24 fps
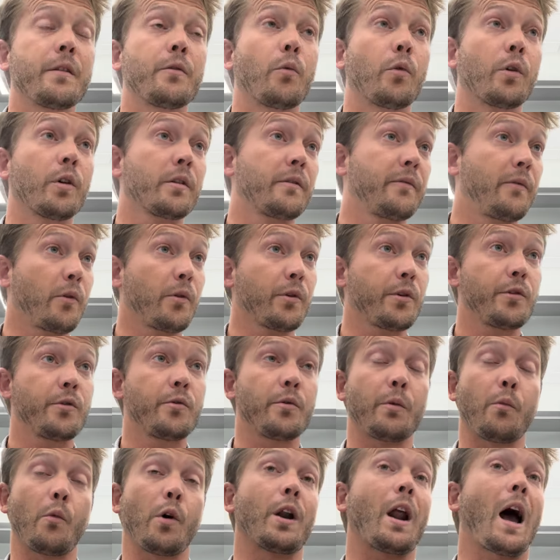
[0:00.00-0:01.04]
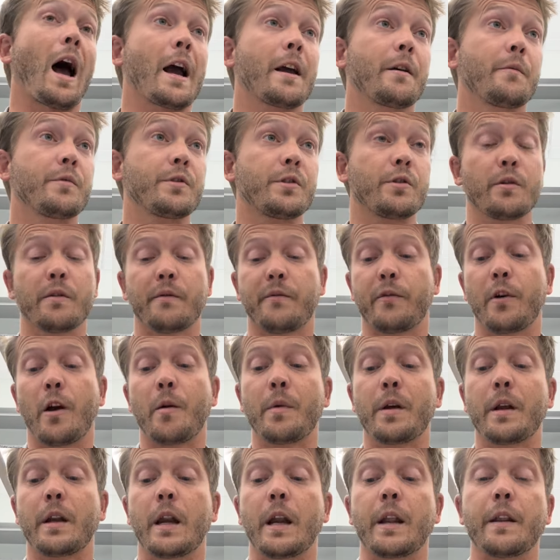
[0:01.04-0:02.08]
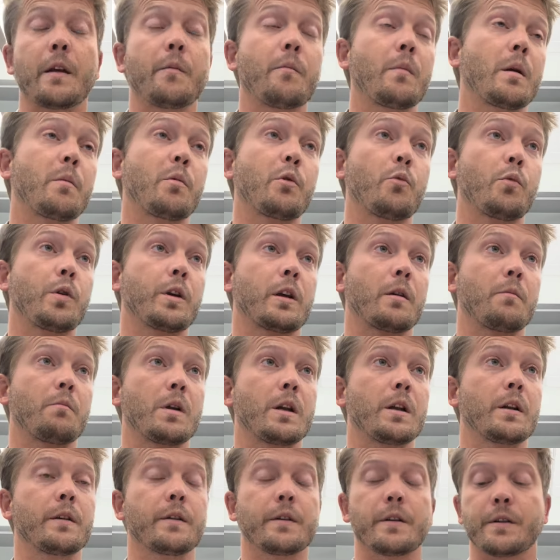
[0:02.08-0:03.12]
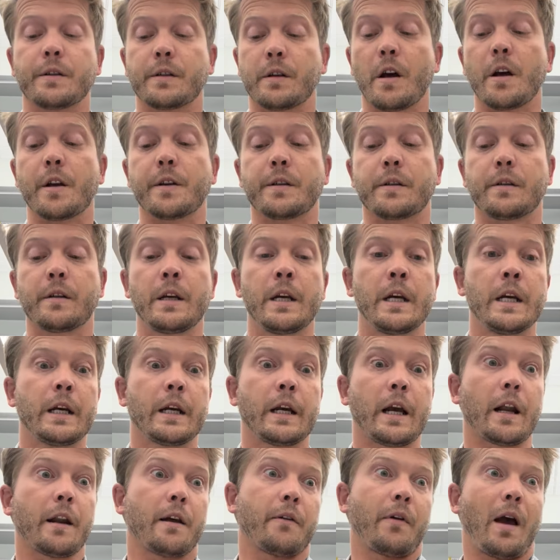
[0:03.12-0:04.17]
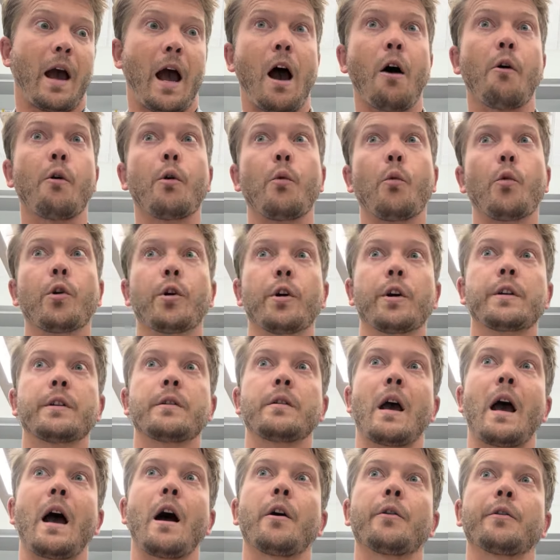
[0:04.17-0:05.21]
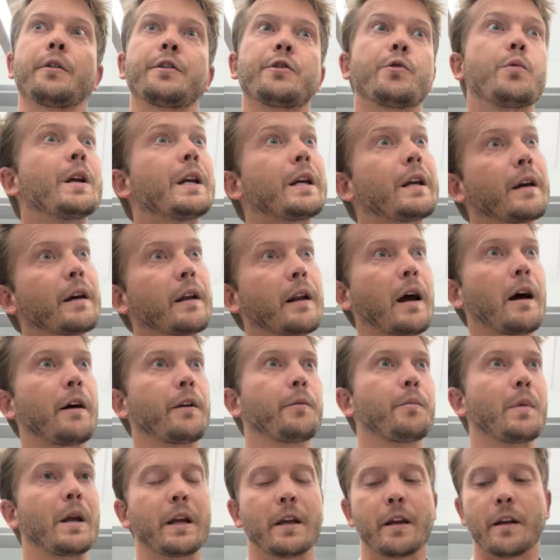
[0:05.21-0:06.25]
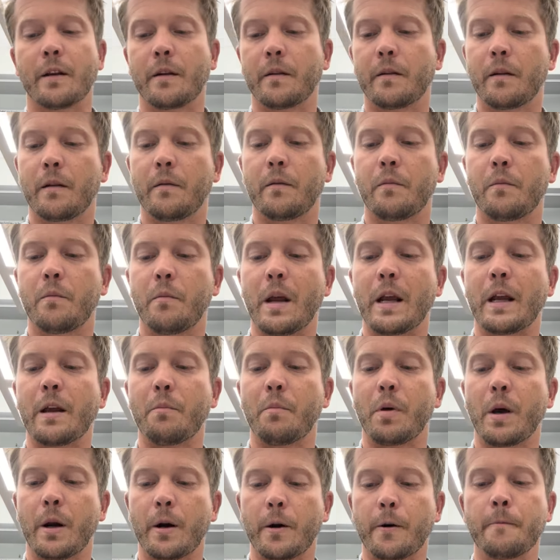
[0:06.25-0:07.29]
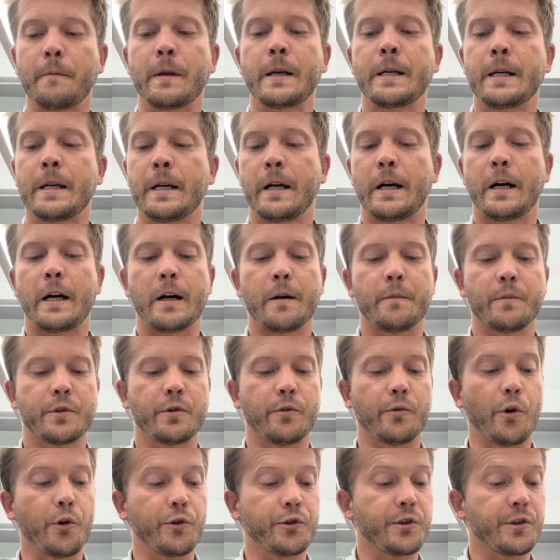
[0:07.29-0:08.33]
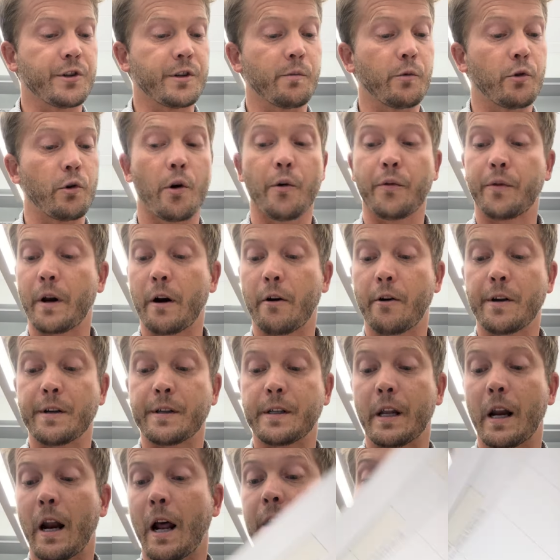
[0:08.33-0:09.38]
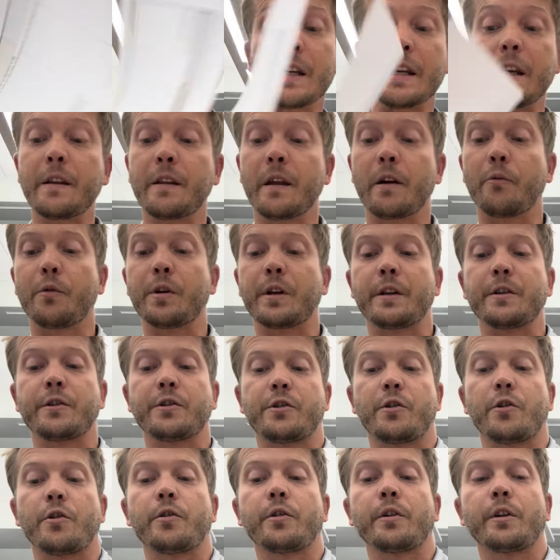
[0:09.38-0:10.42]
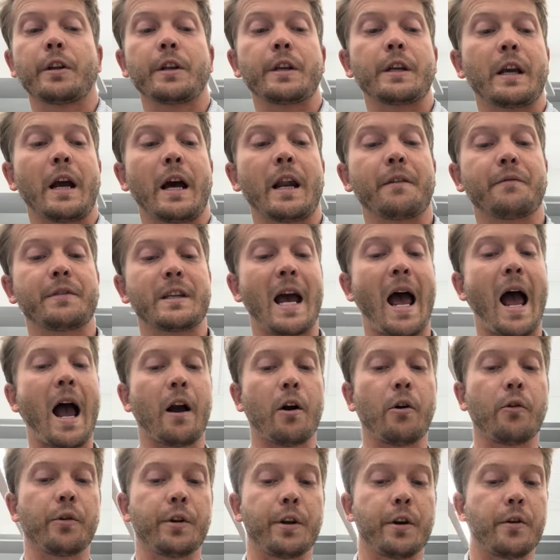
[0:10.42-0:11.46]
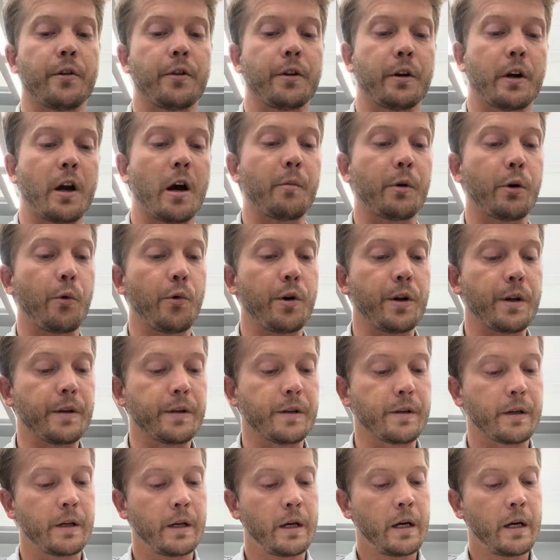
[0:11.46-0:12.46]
worked for you and what I observed from it, and then maybe we can meet and discuss kind of how it worked, how to tweak it, how to make it better. So those are some growth areas that I see that we can certainly kind of tackle here in the coming weeks.